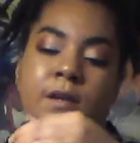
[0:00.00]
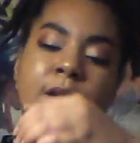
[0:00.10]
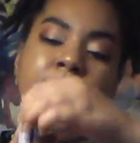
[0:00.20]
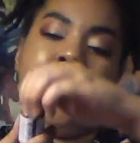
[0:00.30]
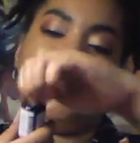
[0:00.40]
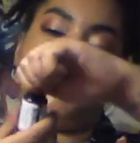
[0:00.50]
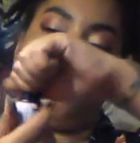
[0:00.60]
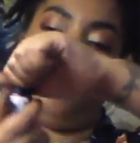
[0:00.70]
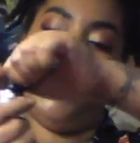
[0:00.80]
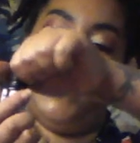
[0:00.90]
Next,
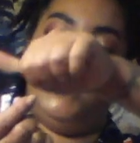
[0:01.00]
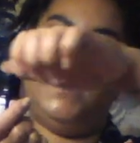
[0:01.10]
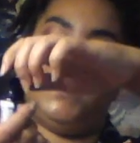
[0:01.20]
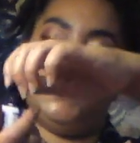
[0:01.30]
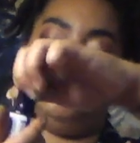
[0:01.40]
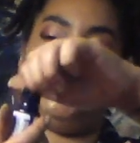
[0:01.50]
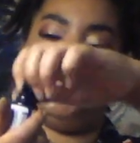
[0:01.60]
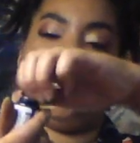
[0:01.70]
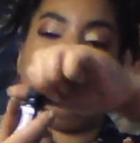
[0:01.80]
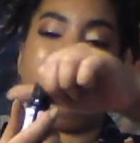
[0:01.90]
I'm adding some
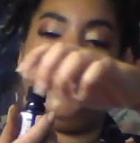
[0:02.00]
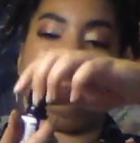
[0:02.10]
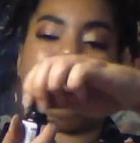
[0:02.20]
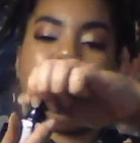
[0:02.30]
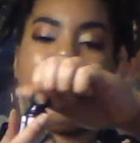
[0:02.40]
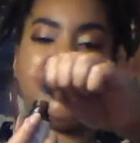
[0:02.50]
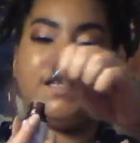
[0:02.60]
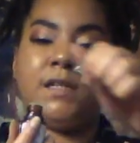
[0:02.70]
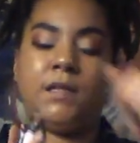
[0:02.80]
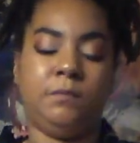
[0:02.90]
cherry
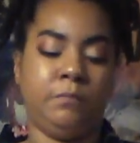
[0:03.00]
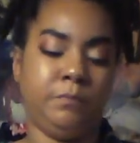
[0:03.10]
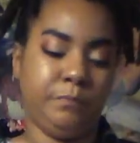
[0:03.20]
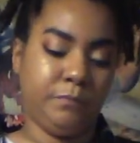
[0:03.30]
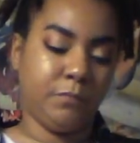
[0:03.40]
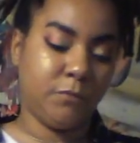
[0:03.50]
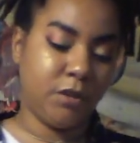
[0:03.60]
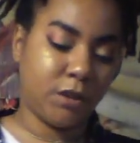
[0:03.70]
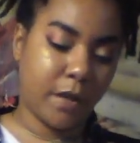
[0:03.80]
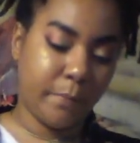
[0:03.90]
blossom.
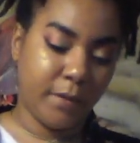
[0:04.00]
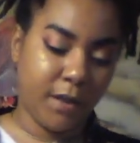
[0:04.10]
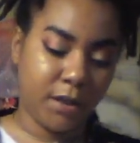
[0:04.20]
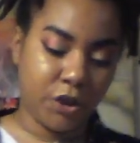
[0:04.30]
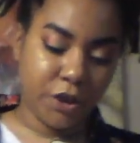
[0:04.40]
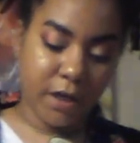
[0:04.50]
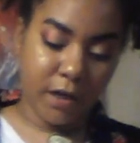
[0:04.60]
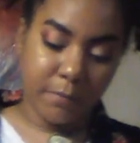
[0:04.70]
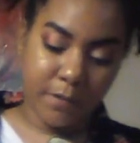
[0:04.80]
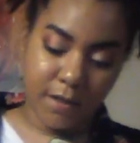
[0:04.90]
Japanese
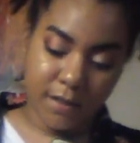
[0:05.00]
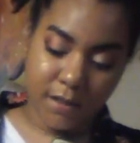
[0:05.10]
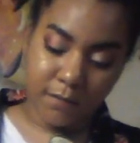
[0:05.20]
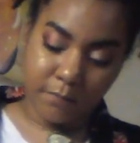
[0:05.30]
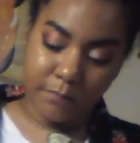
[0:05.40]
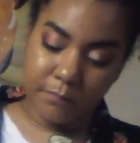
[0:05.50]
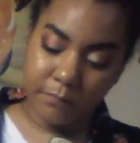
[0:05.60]
cherry blossom.